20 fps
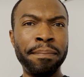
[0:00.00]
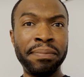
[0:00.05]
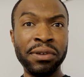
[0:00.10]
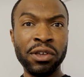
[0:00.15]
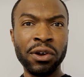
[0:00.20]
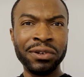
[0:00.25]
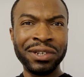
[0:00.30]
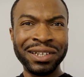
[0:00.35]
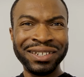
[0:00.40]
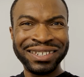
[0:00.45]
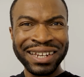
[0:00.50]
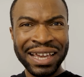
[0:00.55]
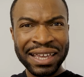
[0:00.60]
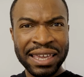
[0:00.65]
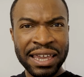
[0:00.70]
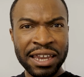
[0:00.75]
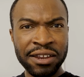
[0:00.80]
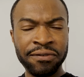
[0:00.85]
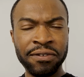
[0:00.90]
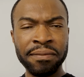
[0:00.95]
beyond a
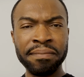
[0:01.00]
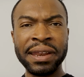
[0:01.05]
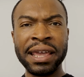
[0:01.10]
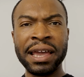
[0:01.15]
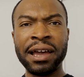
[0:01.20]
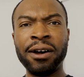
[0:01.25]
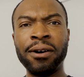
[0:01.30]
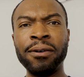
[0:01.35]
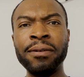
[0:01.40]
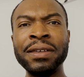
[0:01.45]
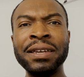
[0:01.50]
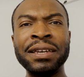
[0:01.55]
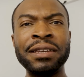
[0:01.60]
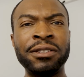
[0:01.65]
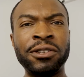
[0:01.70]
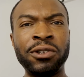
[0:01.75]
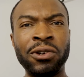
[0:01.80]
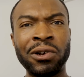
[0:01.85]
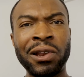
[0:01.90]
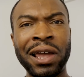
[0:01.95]
decade from now,
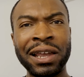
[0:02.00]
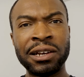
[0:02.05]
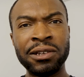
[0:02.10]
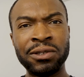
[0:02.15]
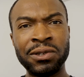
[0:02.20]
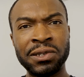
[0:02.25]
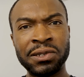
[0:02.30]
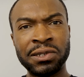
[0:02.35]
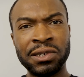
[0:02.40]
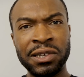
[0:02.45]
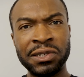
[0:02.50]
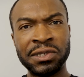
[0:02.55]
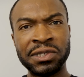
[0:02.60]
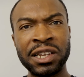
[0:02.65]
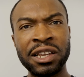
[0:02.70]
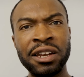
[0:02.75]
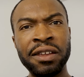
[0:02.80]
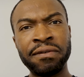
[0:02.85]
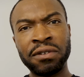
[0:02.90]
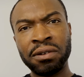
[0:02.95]
then you're likely to see
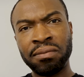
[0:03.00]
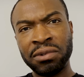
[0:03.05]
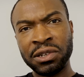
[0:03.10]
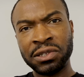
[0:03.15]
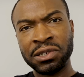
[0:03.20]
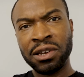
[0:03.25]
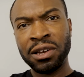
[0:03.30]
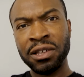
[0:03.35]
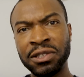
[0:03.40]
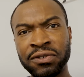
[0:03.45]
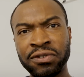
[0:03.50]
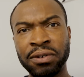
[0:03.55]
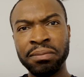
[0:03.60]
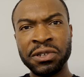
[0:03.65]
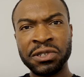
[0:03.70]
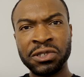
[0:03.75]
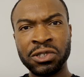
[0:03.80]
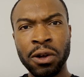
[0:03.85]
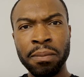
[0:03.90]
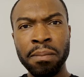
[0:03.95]
significant returns from
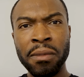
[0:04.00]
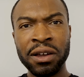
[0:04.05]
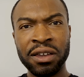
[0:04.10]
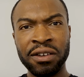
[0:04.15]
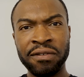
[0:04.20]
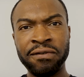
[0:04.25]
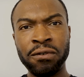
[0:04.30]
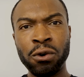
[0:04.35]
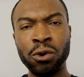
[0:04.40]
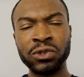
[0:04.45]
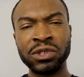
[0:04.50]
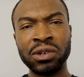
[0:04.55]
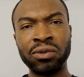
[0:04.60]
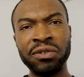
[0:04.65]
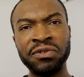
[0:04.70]
the stock market falls that